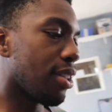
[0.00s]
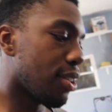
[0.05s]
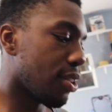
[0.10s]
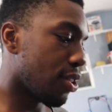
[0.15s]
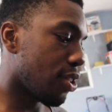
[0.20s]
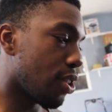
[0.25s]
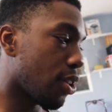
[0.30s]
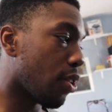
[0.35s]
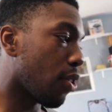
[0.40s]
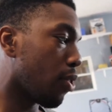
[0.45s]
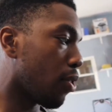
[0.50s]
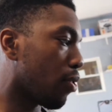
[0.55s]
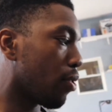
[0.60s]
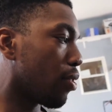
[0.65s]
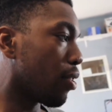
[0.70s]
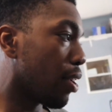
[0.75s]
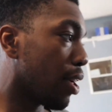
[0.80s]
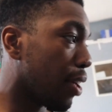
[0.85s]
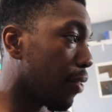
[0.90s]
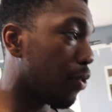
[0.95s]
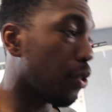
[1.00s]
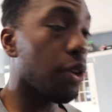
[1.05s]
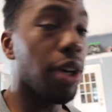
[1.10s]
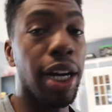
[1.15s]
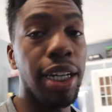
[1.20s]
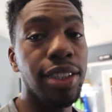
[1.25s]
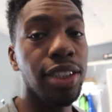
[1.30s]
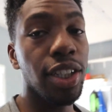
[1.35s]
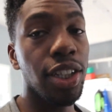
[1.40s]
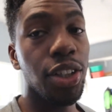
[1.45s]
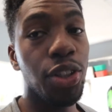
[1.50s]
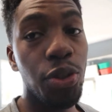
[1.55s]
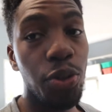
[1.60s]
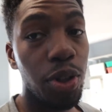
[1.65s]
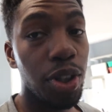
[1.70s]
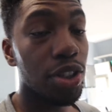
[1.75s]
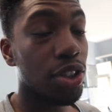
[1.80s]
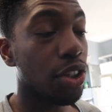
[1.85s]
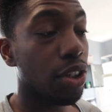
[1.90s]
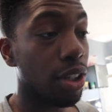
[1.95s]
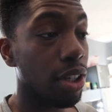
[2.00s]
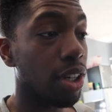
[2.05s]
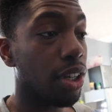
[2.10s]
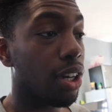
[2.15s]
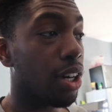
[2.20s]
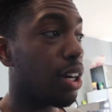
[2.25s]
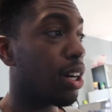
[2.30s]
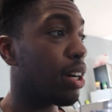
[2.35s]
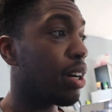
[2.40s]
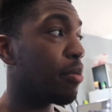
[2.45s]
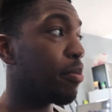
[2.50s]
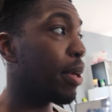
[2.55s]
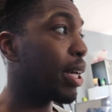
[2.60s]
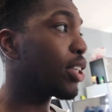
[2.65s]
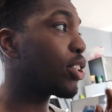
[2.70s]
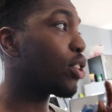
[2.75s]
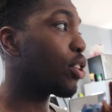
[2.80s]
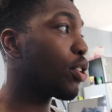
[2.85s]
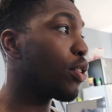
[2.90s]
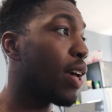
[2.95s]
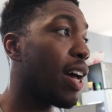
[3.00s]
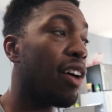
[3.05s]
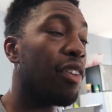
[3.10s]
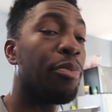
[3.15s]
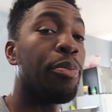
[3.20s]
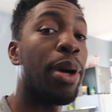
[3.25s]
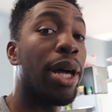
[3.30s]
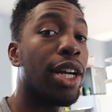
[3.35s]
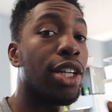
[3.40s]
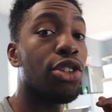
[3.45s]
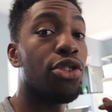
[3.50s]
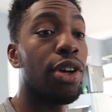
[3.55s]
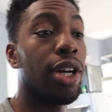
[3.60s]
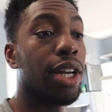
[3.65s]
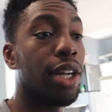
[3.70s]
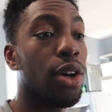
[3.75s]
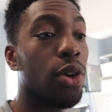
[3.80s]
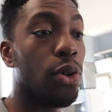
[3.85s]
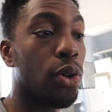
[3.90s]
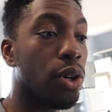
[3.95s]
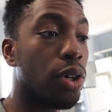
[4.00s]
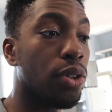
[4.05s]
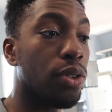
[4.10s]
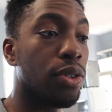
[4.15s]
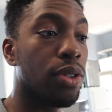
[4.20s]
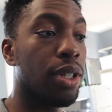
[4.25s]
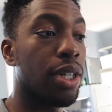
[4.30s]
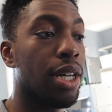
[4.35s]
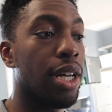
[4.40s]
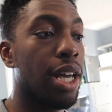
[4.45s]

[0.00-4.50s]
So if you guys are gonna do this on your car, make sure you have penetrating oil,